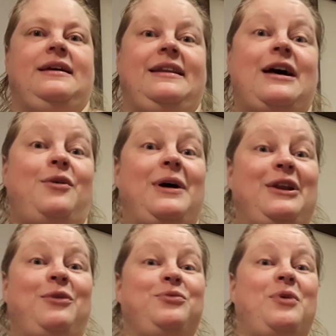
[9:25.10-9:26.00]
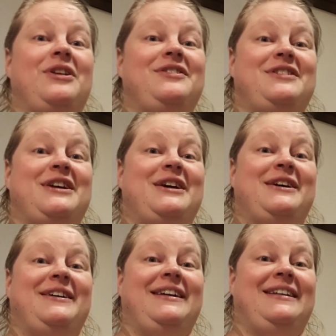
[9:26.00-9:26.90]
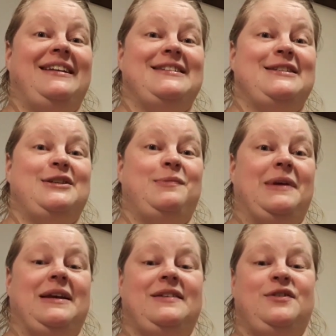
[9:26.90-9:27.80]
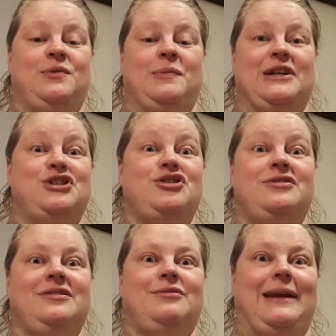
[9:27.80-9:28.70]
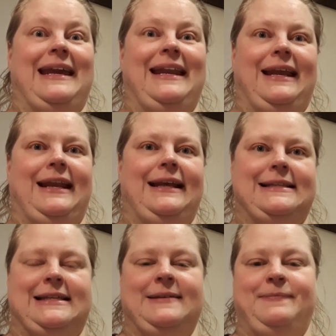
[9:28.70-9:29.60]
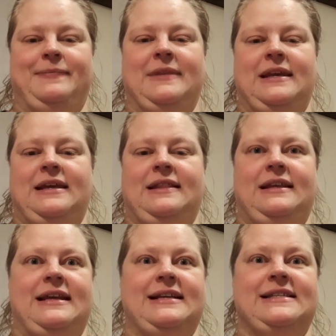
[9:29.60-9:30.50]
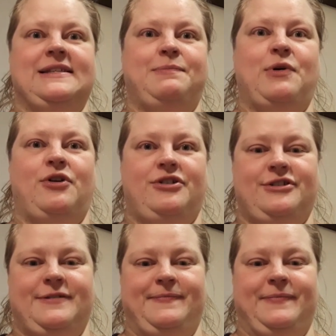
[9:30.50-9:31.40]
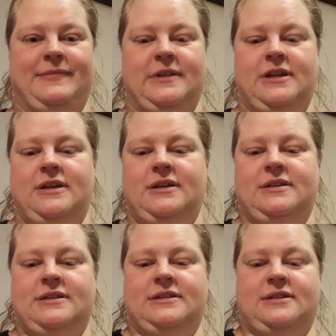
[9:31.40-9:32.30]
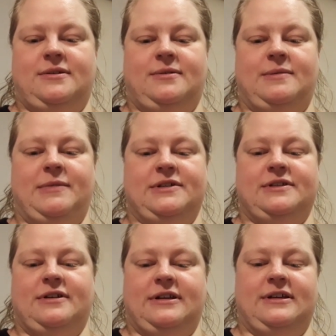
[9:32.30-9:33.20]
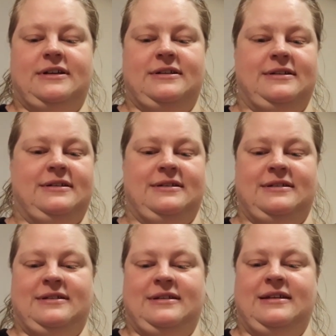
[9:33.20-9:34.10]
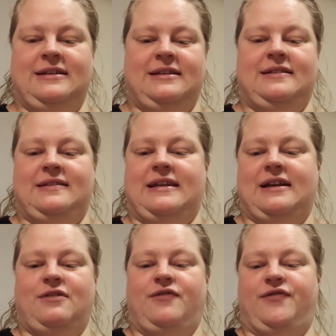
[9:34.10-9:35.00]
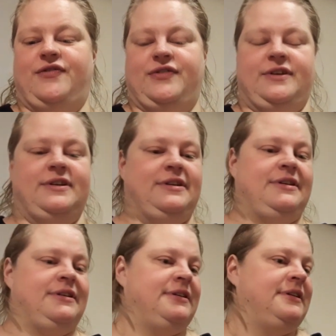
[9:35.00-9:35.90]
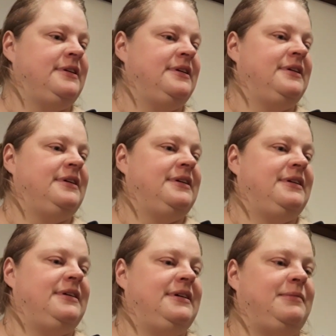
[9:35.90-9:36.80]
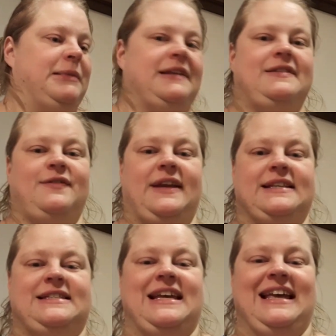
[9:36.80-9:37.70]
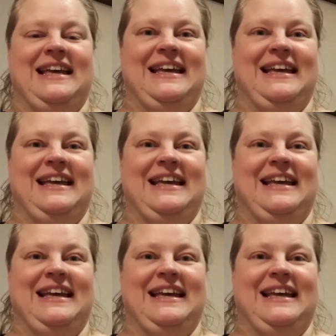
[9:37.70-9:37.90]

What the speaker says: now I don't want this to be too much green in it, the next part. So I'm just gonna take off a bit of this